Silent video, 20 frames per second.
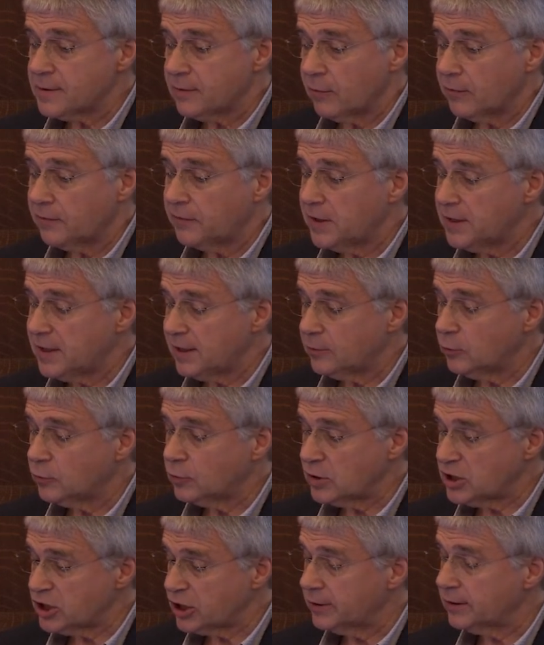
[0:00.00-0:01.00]
the Feed and
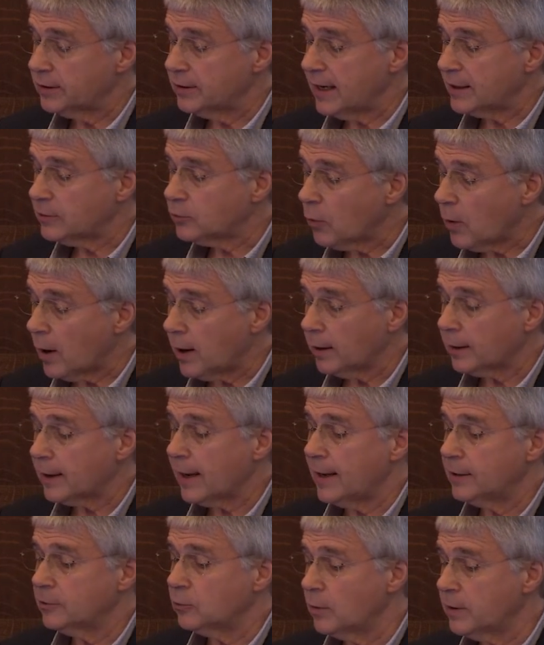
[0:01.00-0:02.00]
Nutrition Network,
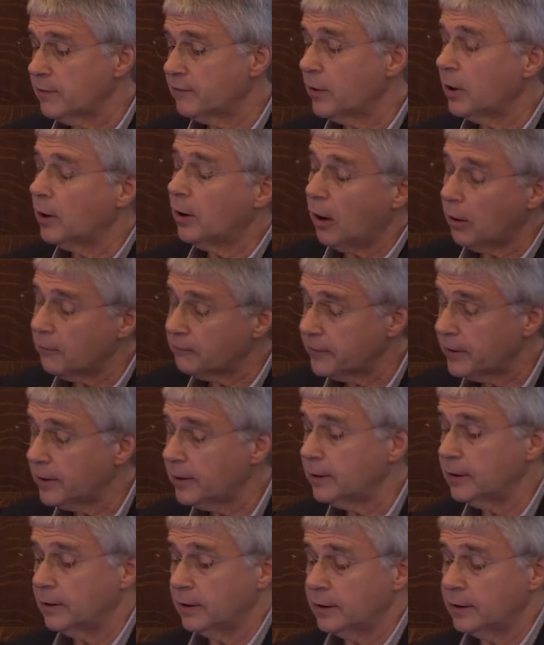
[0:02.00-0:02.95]
and with other